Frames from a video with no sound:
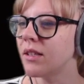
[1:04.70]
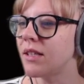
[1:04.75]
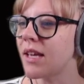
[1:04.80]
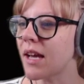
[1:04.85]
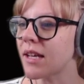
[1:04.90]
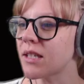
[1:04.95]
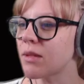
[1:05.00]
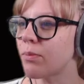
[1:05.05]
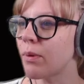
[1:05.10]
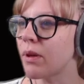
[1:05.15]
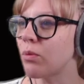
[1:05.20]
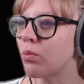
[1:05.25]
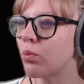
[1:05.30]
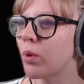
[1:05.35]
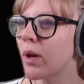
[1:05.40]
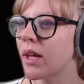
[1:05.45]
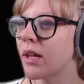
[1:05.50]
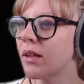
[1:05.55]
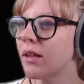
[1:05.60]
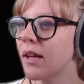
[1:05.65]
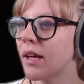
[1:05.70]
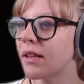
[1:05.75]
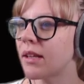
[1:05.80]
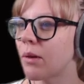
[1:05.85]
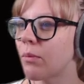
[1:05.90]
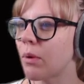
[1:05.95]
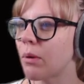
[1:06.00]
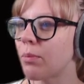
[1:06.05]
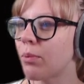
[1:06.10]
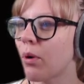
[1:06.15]
Yes, we will. And
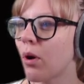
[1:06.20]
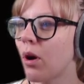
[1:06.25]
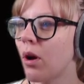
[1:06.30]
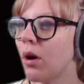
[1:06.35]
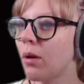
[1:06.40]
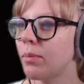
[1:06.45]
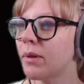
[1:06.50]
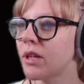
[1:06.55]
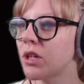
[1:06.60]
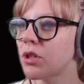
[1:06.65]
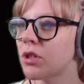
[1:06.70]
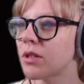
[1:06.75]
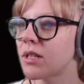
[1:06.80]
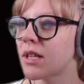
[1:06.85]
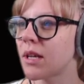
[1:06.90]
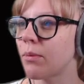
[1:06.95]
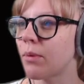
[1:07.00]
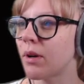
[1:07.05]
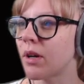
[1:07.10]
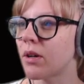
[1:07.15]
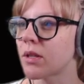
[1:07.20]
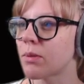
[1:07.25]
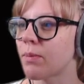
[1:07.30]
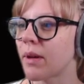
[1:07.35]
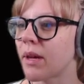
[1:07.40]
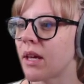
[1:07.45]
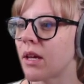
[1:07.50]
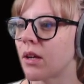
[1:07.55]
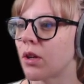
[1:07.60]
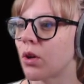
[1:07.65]
then we probably should see what else
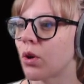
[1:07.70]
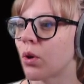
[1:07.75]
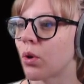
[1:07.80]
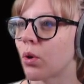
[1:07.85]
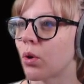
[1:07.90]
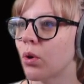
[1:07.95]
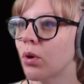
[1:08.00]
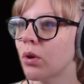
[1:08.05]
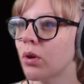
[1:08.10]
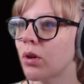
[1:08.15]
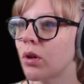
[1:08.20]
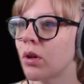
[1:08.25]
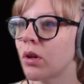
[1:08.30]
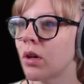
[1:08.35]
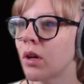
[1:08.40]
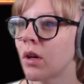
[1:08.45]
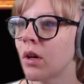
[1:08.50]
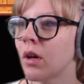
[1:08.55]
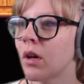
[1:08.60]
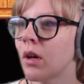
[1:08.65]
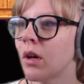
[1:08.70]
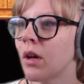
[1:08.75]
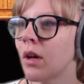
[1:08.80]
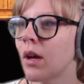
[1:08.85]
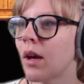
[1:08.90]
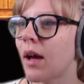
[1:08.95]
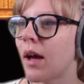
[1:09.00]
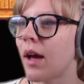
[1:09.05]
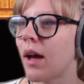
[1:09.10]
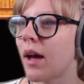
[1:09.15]
we can cook.
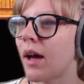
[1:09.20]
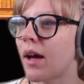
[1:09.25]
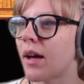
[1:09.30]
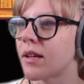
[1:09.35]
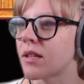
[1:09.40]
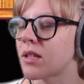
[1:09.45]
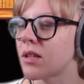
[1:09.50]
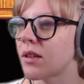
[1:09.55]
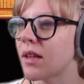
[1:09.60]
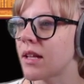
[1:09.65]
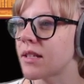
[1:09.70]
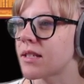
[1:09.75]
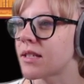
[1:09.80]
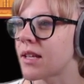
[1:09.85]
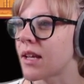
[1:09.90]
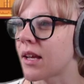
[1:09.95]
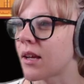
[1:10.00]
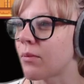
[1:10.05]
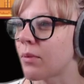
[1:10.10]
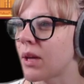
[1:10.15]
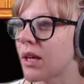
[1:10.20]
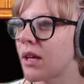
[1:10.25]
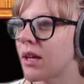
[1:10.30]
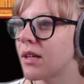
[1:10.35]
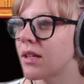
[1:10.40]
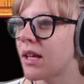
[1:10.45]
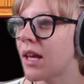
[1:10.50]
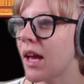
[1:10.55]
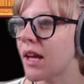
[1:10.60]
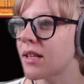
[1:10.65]
Uh, so let's see. We
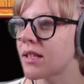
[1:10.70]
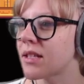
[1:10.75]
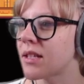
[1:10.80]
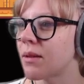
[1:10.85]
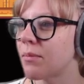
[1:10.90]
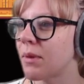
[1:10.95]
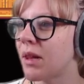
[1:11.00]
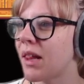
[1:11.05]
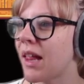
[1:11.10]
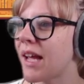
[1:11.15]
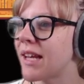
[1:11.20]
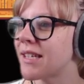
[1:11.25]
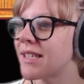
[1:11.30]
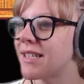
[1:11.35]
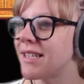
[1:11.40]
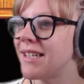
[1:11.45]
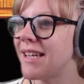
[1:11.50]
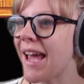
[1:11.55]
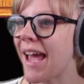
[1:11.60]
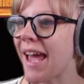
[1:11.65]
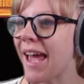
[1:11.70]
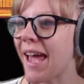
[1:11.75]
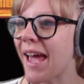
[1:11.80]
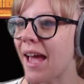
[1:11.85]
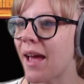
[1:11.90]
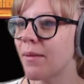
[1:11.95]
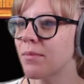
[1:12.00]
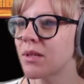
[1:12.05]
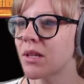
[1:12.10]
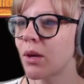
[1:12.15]
can get some glazed
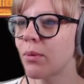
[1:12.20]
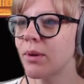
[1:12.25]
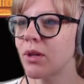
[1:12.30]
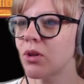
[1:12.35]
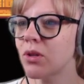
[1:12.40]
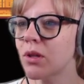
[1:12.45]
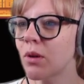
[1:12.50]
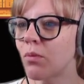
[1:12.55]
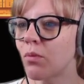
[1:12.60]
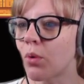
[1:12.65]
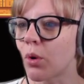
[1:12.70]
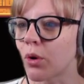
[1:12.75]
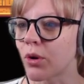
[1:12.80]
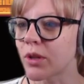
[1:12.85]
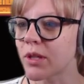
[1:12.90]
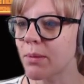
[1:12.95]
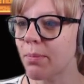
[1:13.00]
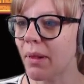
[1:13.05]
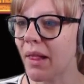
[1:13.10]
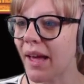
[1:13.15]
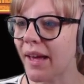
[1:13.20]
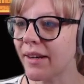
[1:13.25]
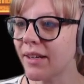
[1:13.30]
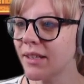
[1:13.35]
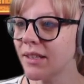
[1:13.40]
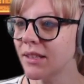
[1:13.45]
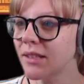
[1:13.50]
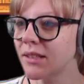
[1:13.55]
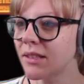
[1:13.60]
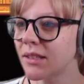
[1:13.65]
yams. Can we do some roots
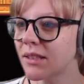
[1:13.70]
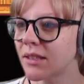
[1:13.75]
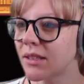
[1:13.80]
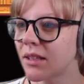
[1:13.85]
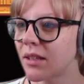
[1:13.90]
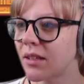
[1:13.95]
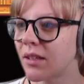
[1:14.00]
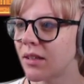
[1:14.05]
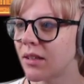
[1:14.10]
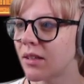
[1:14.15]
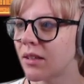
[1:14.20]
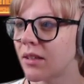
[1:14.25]
platters?